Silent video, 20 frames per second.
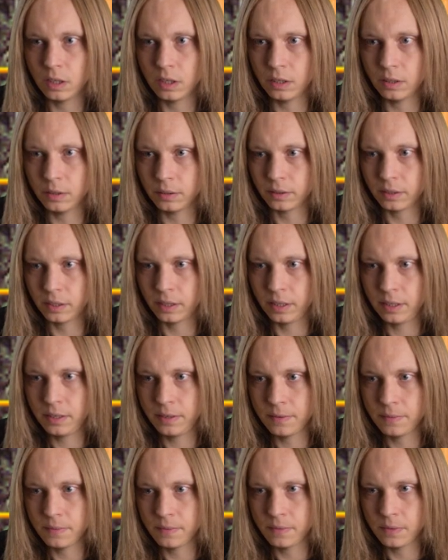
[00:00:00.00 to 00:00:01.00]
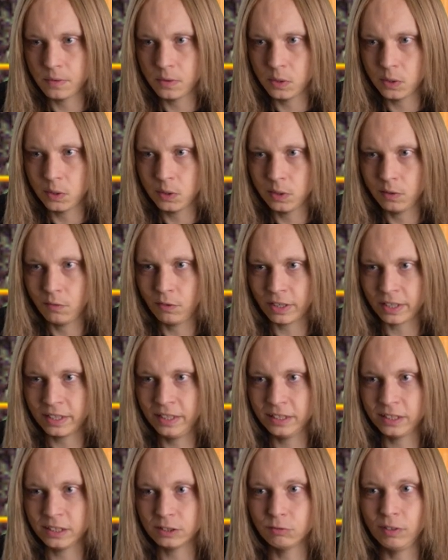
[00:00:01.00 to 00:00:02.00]
Okay. If I can
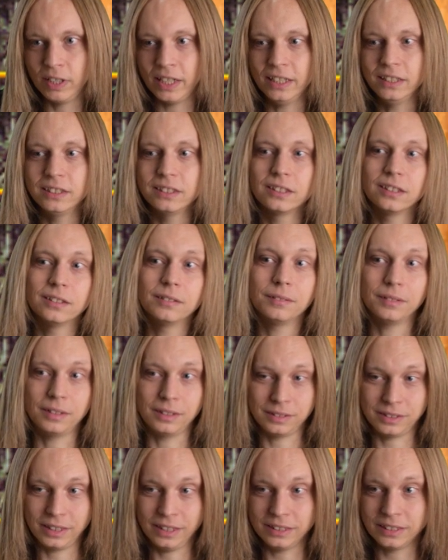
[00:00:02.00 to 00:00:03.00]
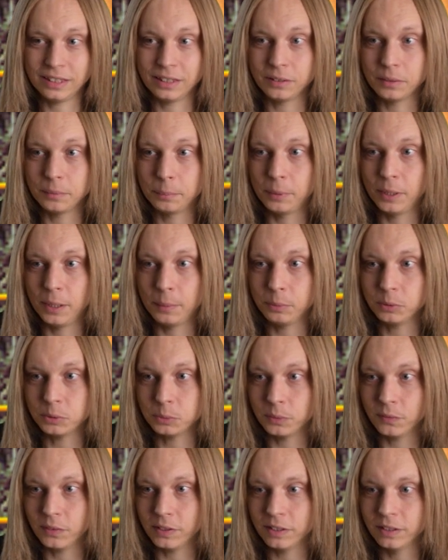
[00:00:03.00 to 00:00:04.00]
hit this red, I'll take down the purples
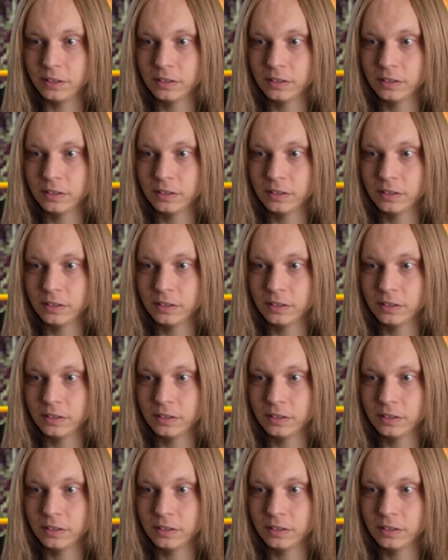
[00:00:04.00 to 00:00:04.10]
with it.